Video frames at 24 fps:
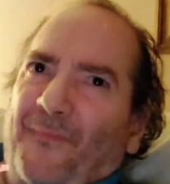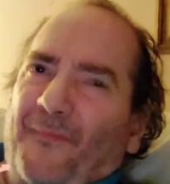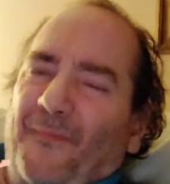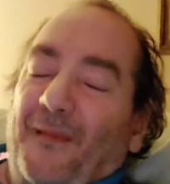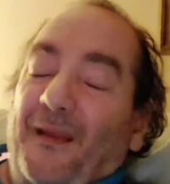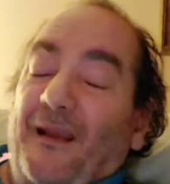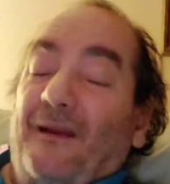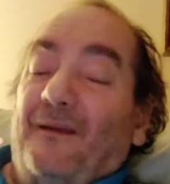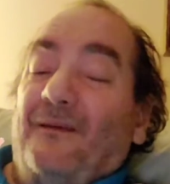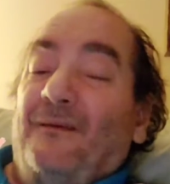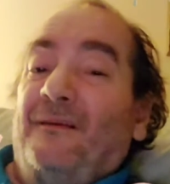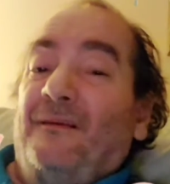
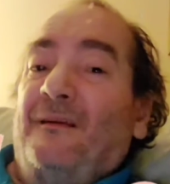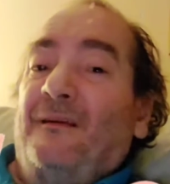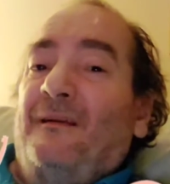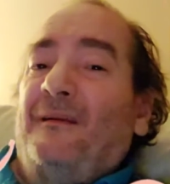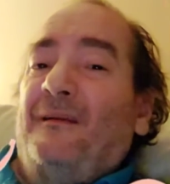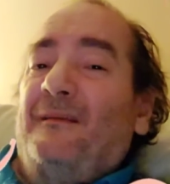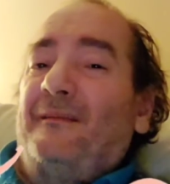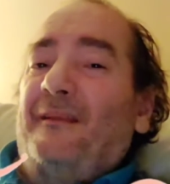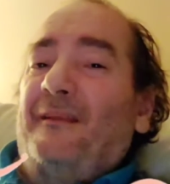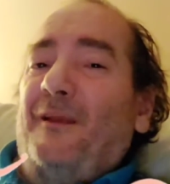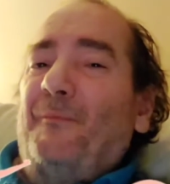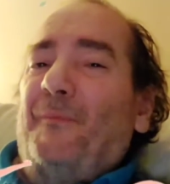Now,
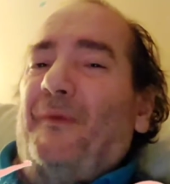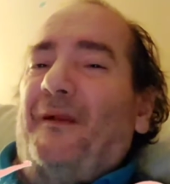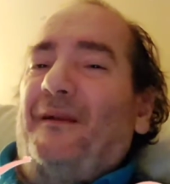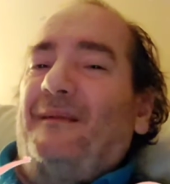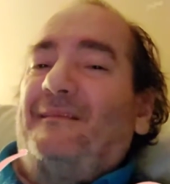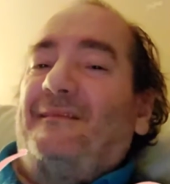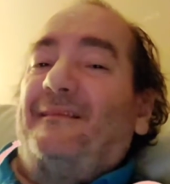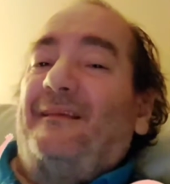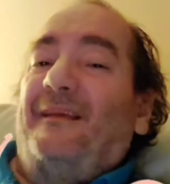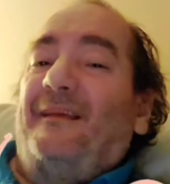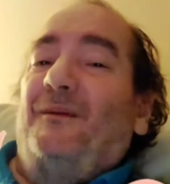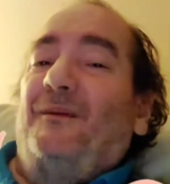they
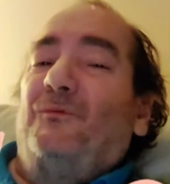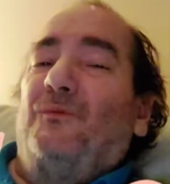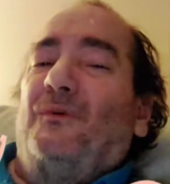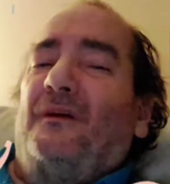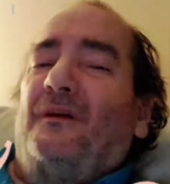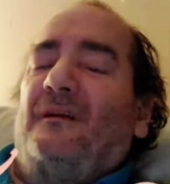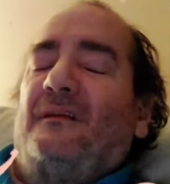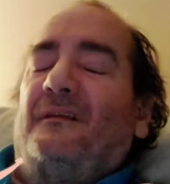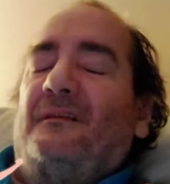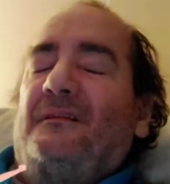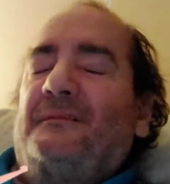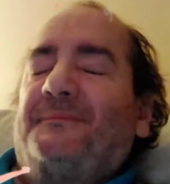might say,
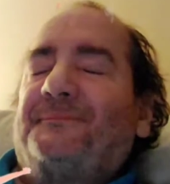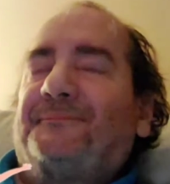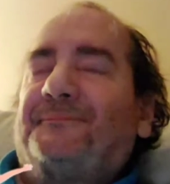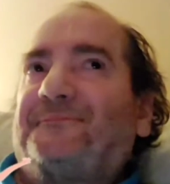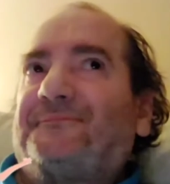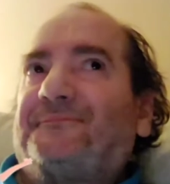well,